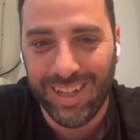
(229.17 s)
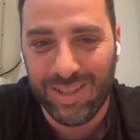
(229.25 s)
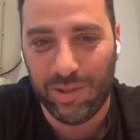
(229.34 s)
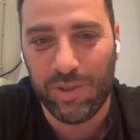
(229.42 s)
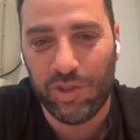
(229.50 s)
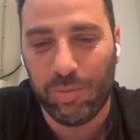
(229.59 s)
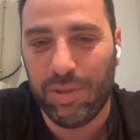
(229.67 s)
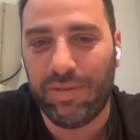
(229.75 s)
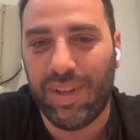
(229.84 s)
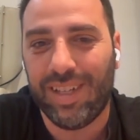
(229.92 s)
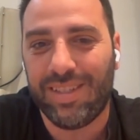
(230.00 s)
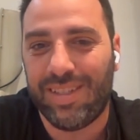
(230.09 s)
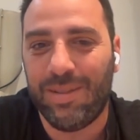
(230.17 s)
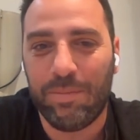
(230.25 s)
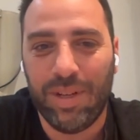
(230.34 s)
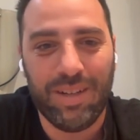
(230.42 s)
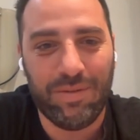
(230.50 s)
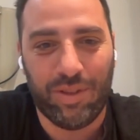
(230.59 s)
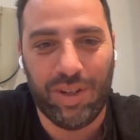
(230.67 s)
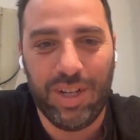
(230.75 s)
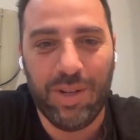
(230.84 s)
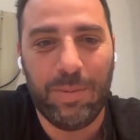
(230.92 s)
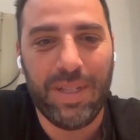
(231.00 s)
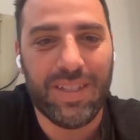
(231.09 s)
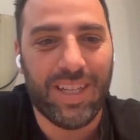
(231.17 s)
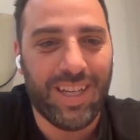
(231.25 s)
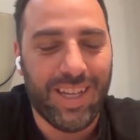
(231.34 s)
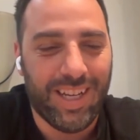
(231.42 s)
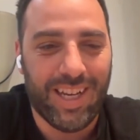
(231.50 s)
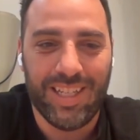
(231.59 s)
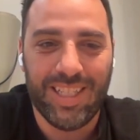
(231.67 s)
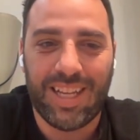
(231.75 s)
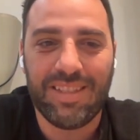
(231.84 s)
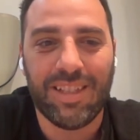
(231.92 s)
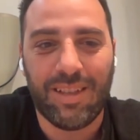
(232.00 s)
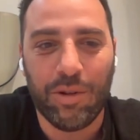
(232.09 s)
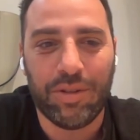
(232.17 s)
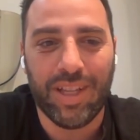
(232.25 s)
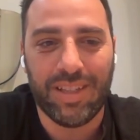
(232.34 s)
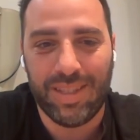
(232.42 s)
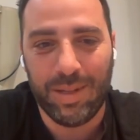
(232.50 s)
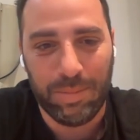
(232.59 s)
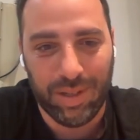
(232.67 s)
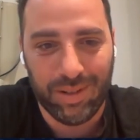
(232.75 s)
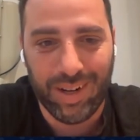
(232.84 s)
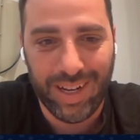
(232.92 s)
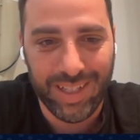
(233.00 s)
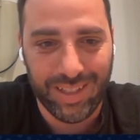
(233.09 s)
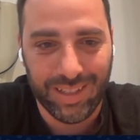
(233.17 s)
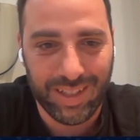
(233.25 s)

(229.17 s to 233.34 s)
So it should be very simple for newbies, and it doesn't look that simple, right?